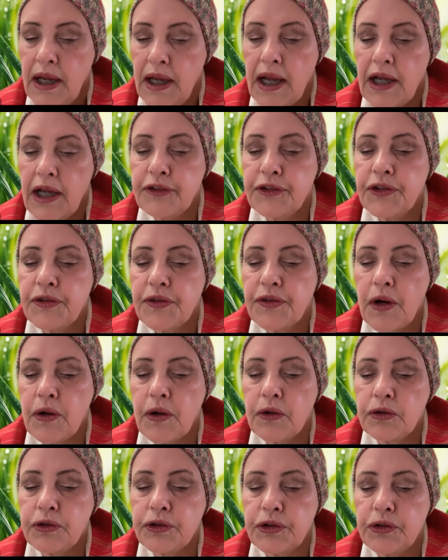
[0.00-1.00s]
And to
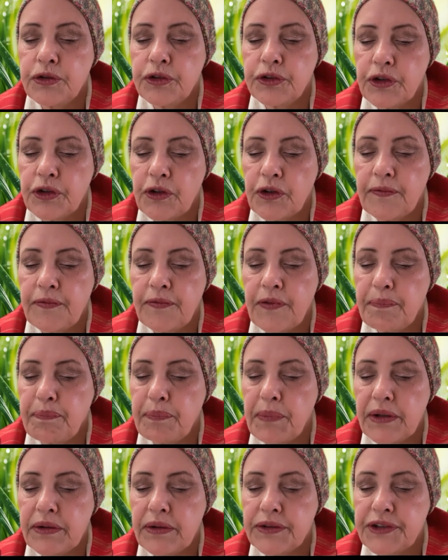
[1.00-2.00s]
those who serve in
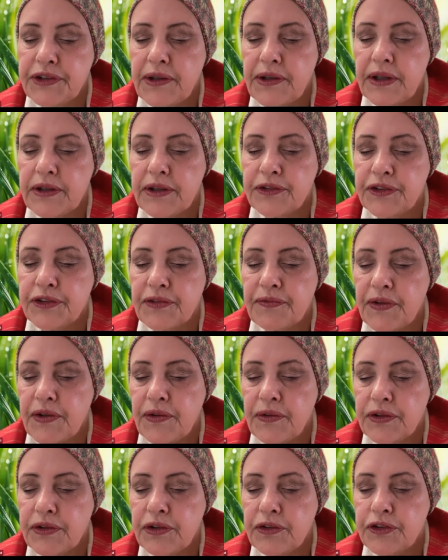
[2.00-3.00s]
military and
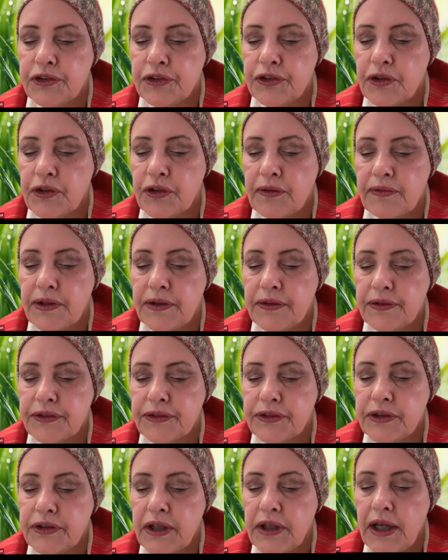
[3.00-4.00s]
civilian
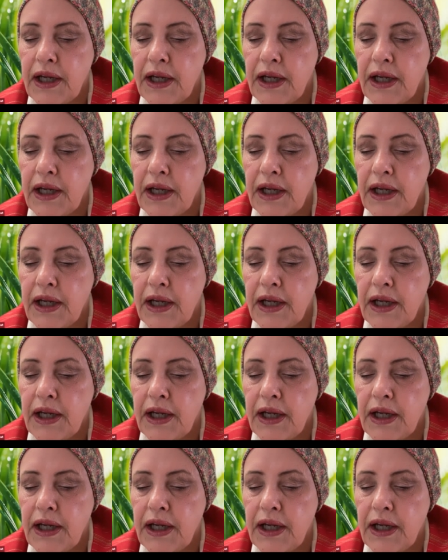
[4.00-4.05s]
service,